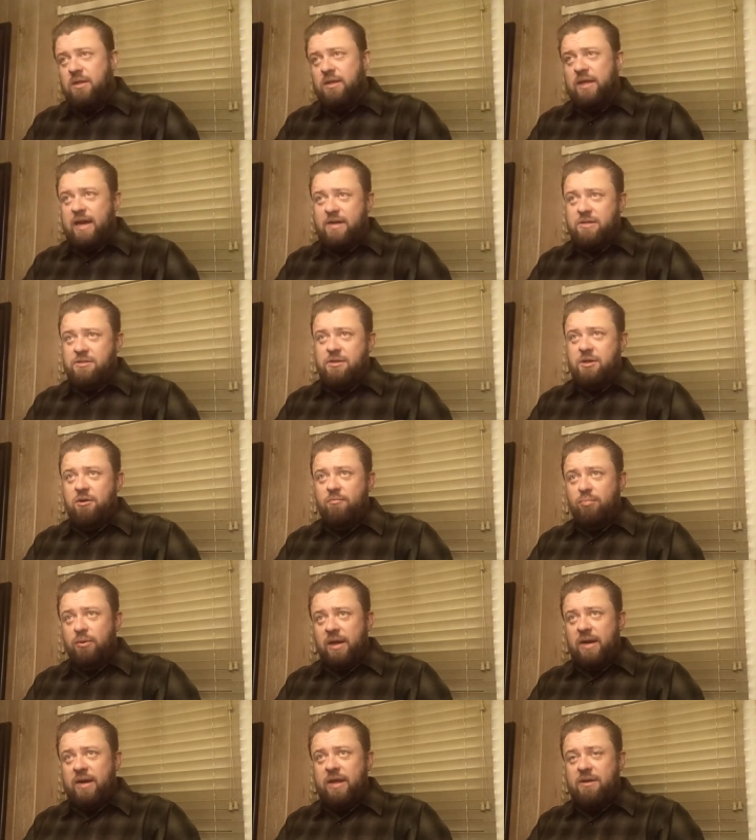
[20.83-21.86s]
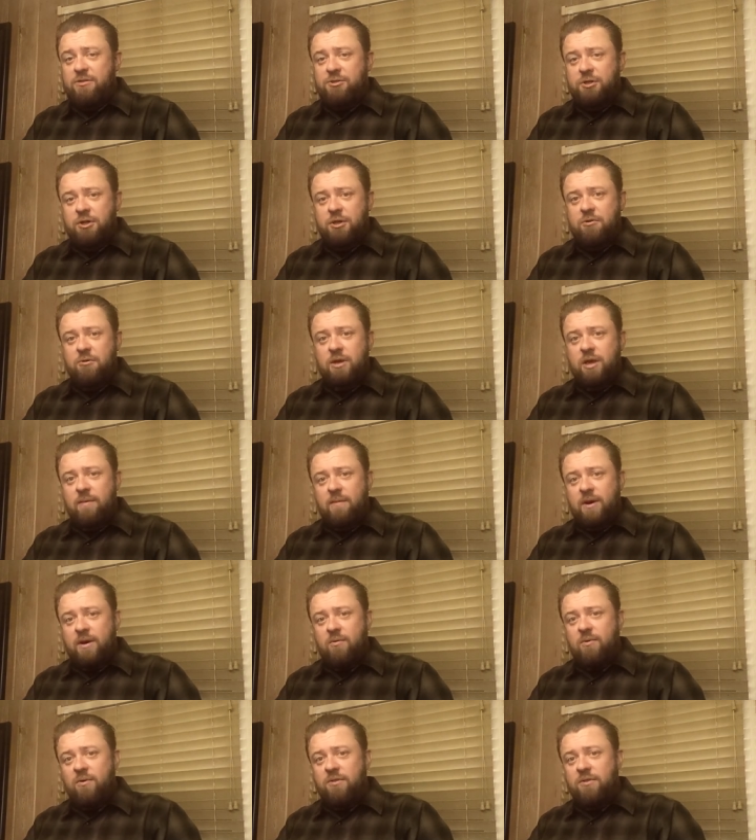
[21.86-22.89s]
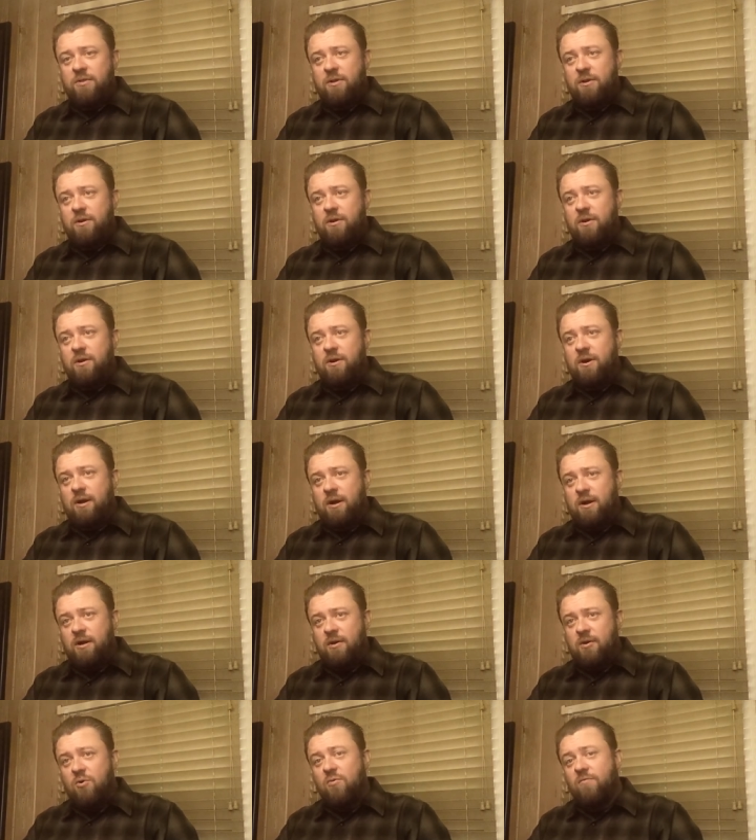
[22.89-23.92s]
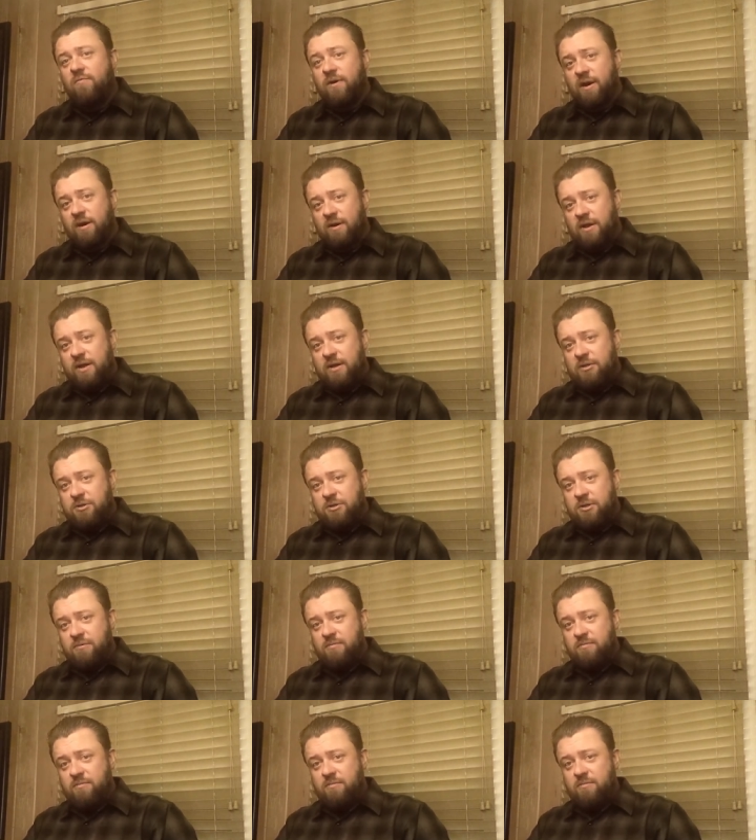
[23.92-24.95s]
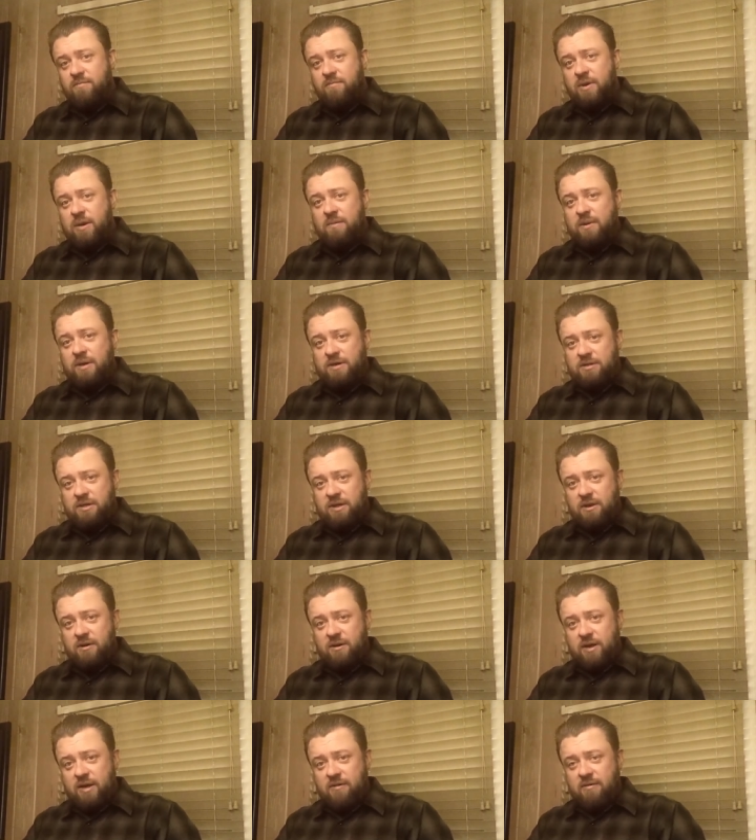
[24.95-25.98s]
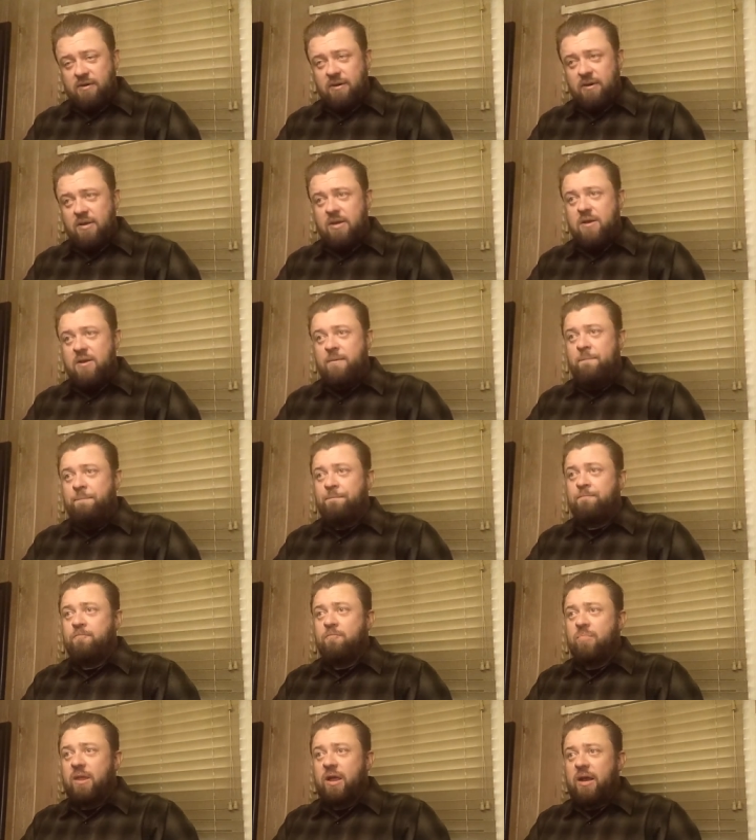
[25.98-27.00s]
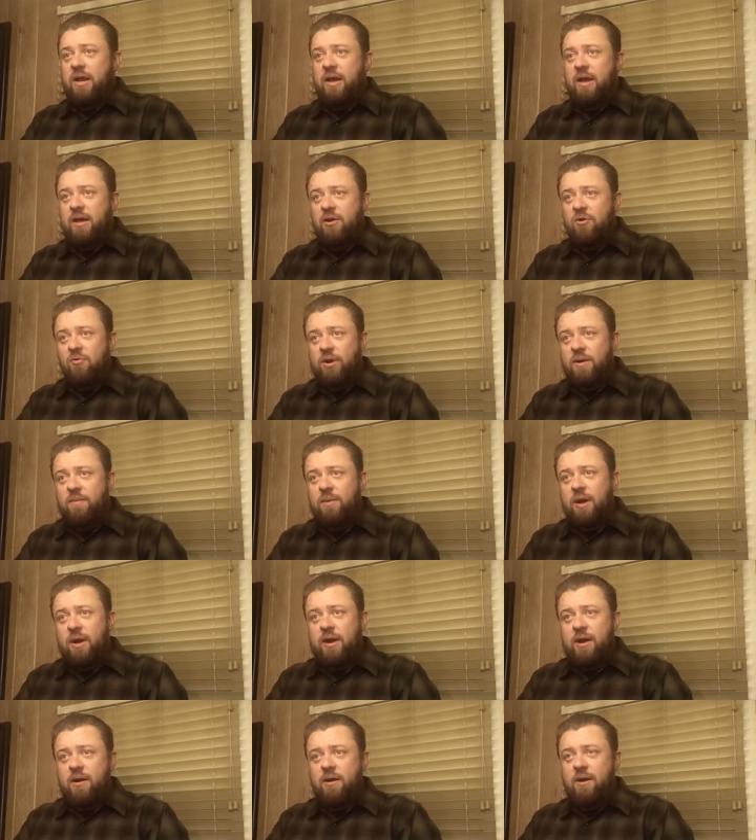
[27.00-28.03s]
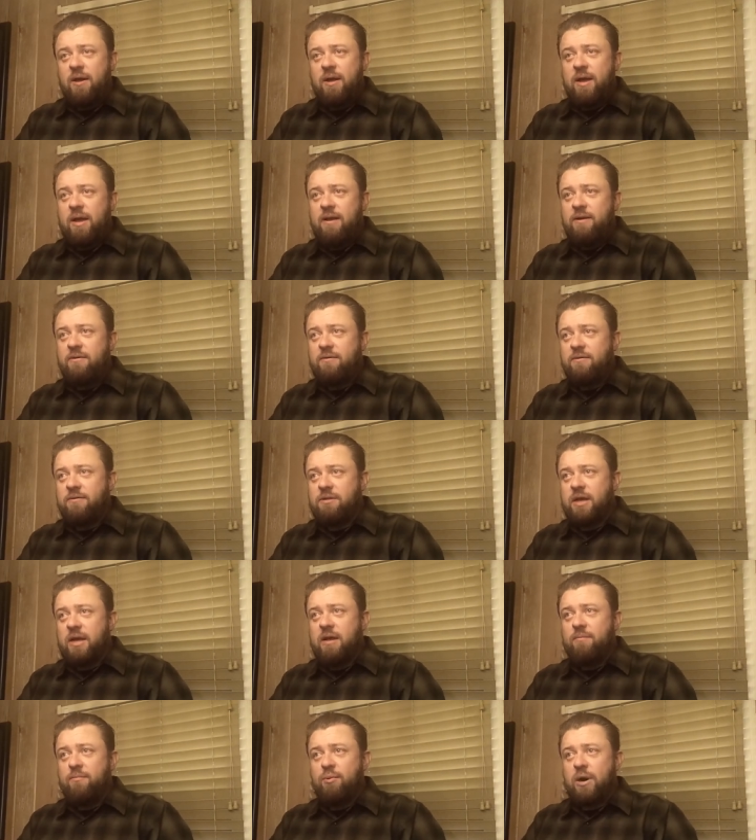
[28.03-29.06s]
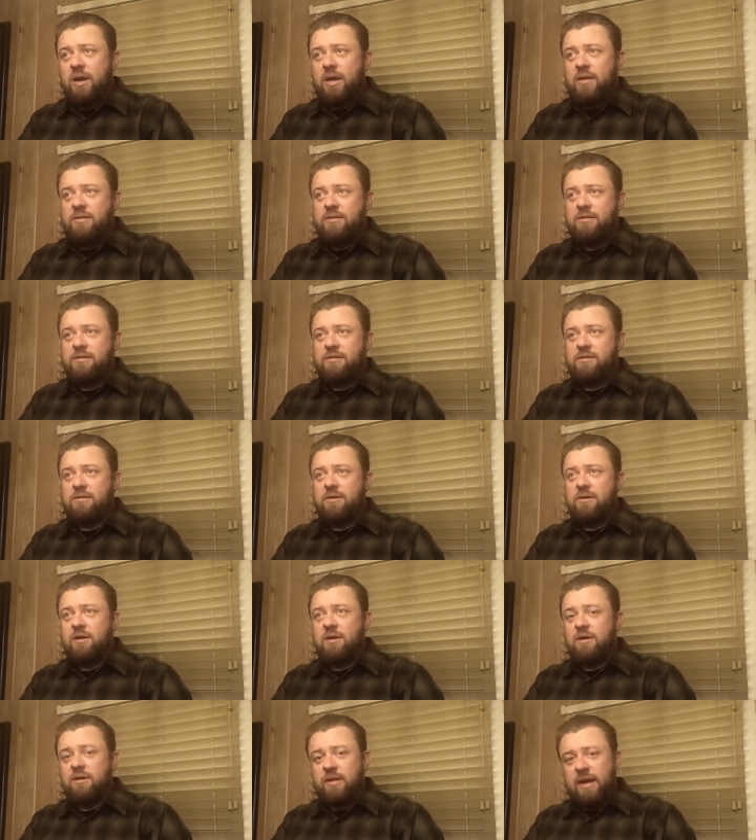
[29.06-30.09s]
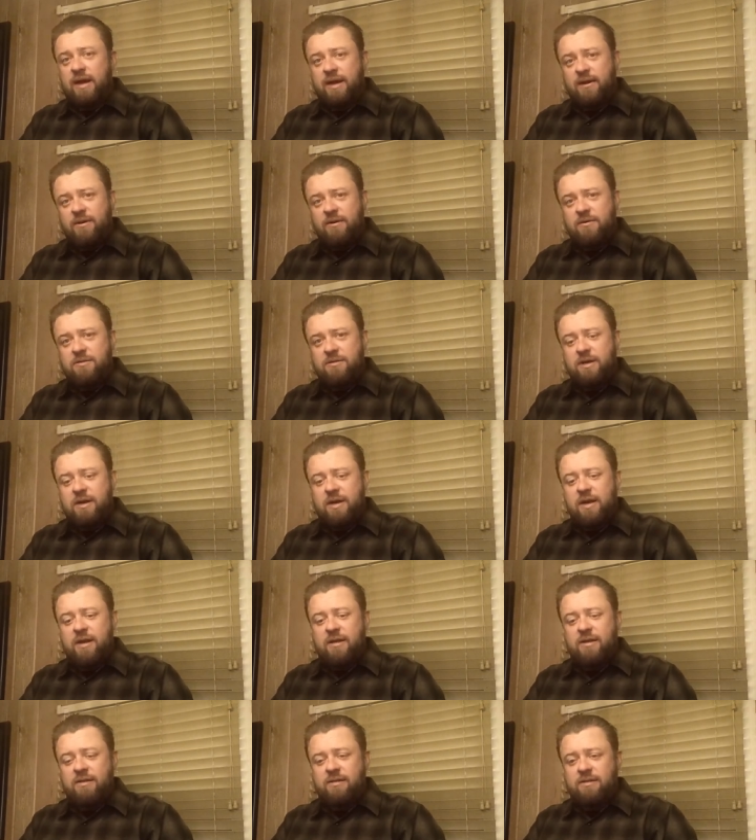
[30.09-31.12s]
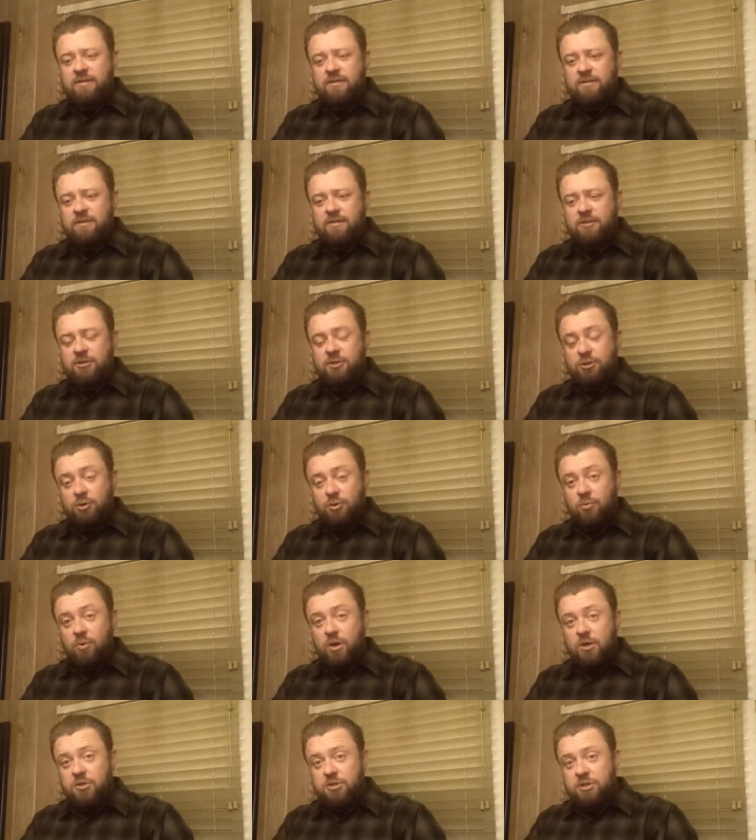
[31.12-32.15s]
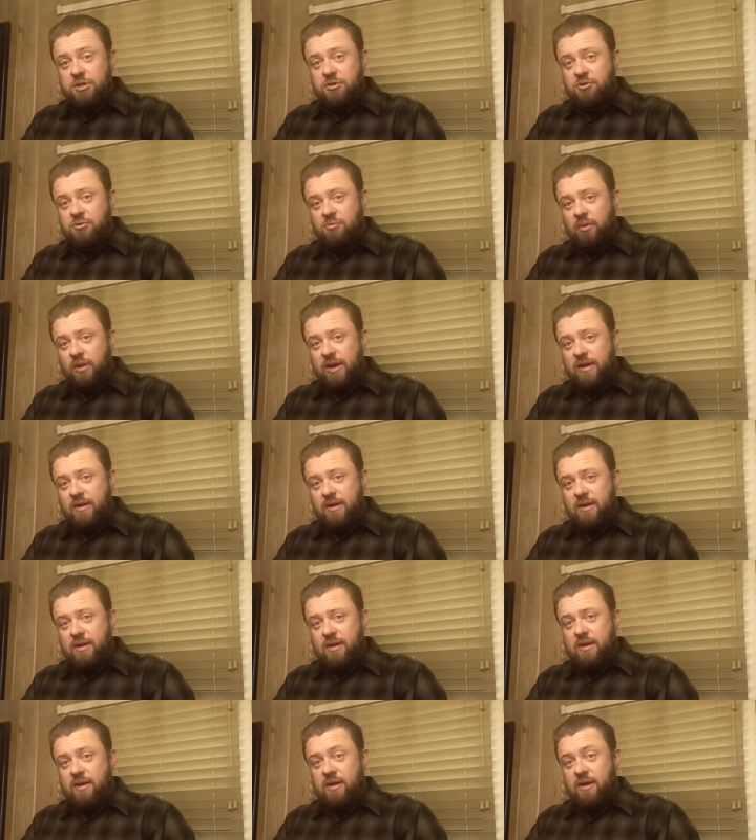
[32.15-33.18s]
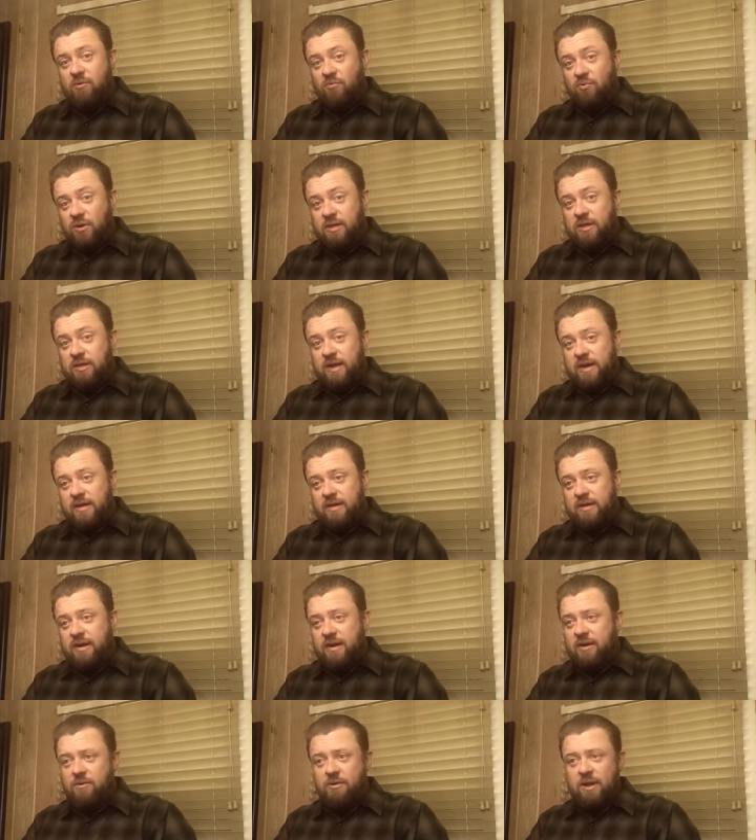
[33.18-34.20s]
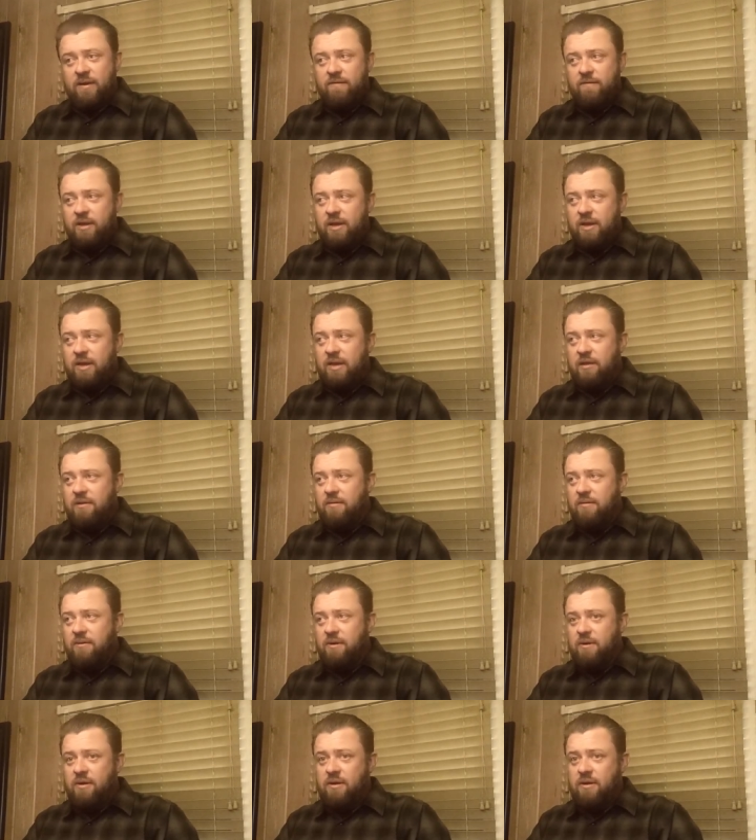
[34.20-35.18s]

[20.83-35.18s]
last year, Blade H Q came out with their uh, own variation made by C R K T. And it had green micarta handles, it had bronze uh, liners, and it had a stonewashed D two blade. And I really liked it. I don't have any